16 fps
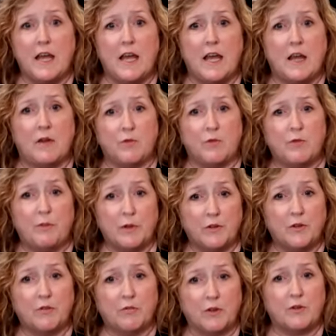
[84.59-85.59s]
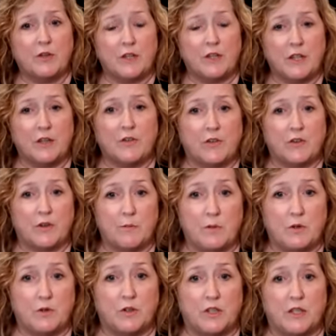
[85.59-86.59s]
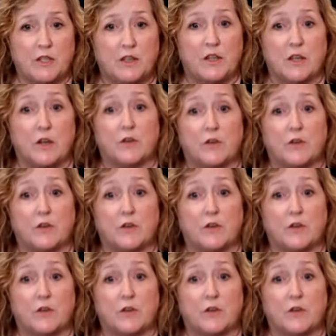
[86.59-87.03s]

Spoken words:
And we've built a really nice community there.